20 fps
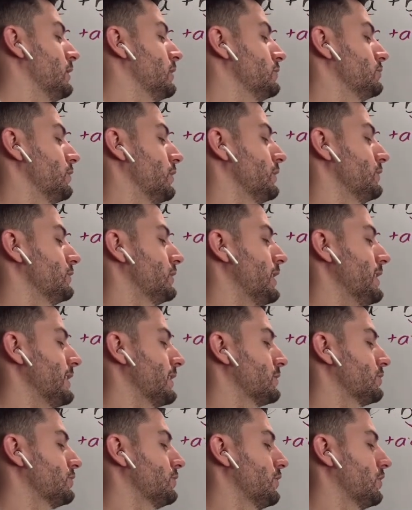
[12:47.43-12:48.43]
So this
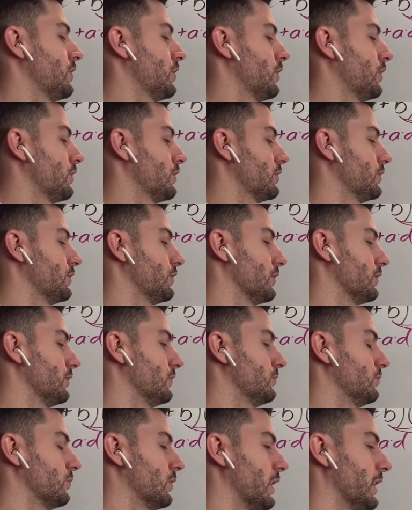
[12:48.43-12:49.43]
x to the third,
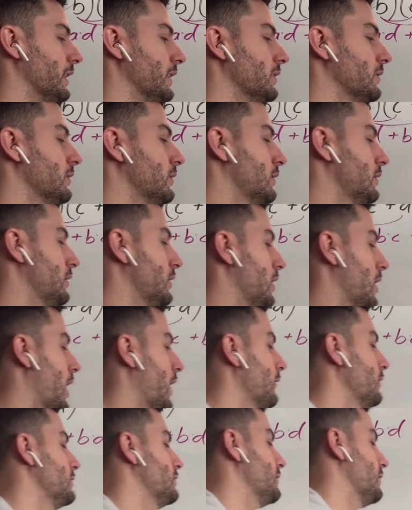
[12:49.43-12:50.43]
right?
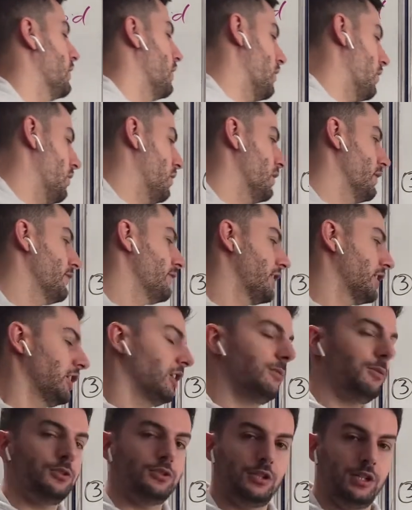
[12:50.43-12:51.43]
Obviously, all the
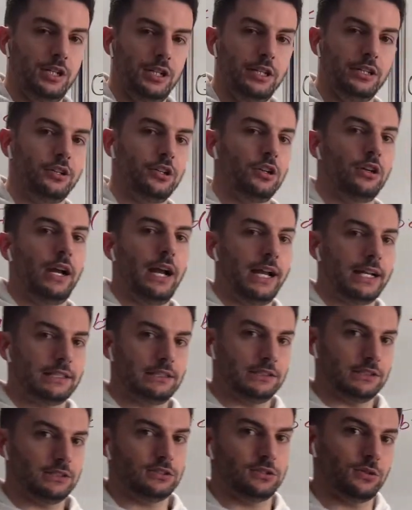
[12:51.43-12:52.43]
variables in here are
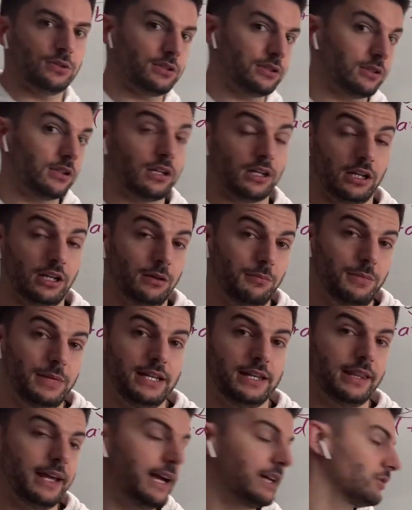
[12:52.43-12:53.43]
x's, so it's going to
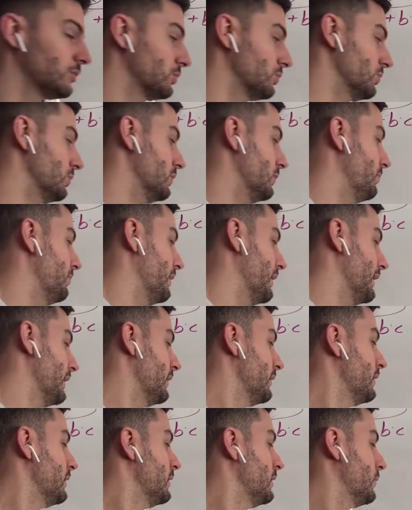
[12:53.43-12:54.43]
meet that rule. But
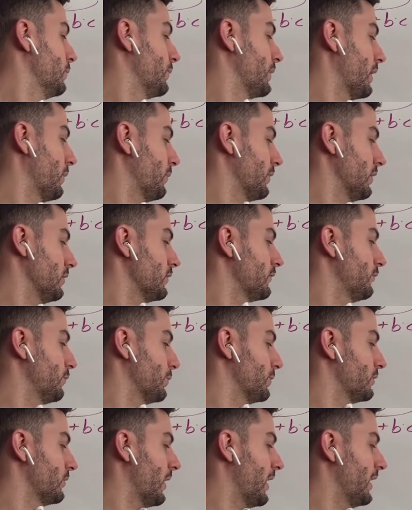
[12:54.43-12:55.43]
what I want to look
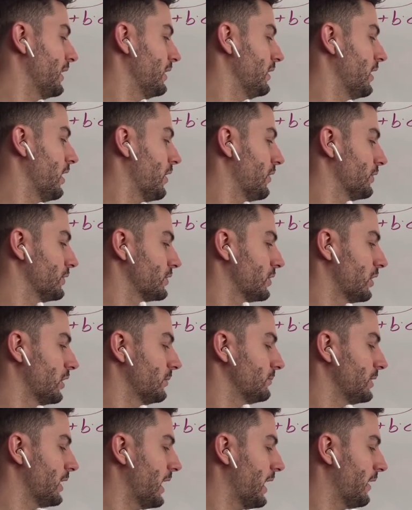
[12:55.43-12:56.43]
for, do any other
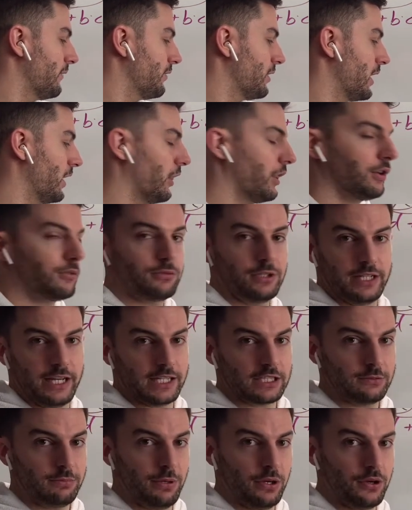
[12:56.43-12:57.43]
terms have that 3
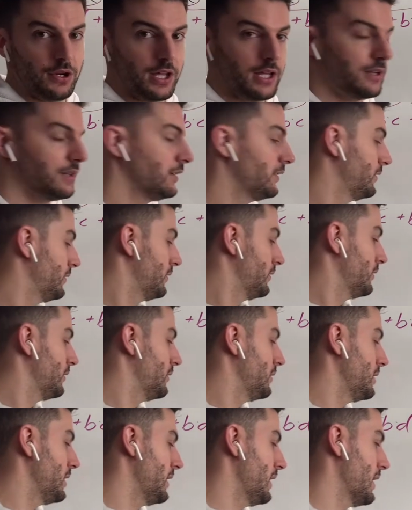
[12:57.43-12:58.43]
exponent?
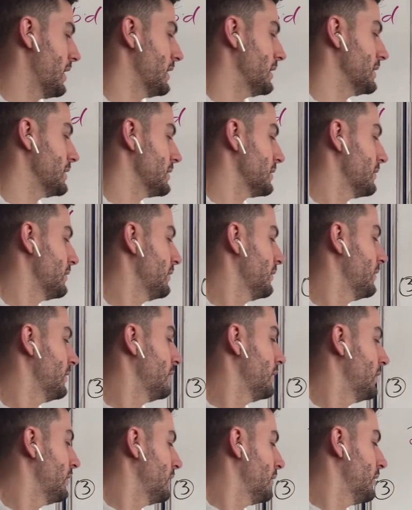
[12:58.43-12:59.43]
And
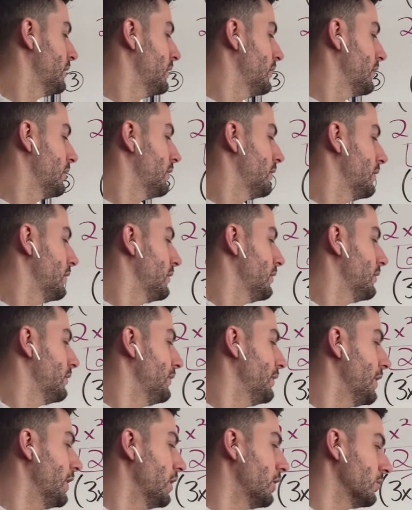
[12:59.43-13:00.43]

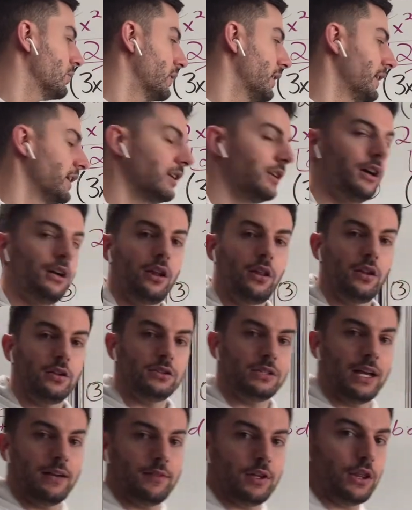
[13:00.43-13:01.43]
no, right? None of
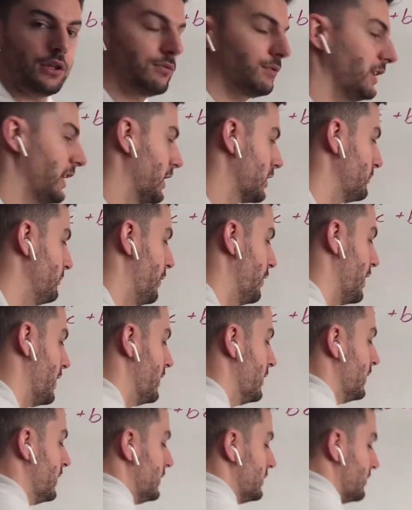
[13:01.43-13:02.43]
those have a 3 exponent.
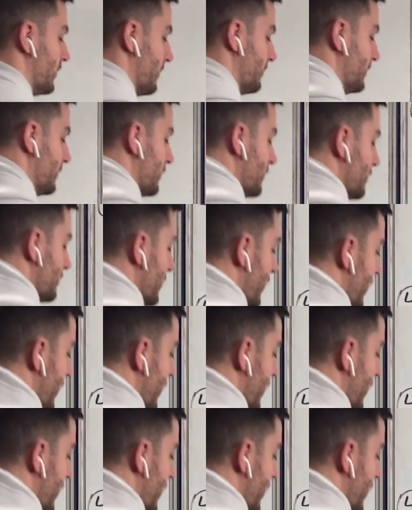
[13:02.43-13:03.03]
So that means this